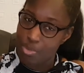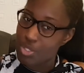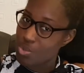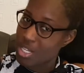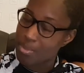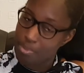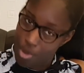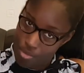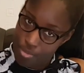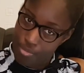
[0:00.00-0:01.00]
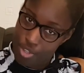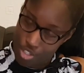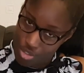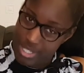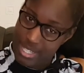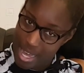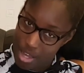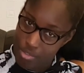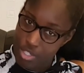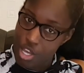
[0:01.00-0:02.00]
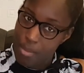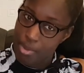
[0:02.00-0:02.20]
between both of you yourselves.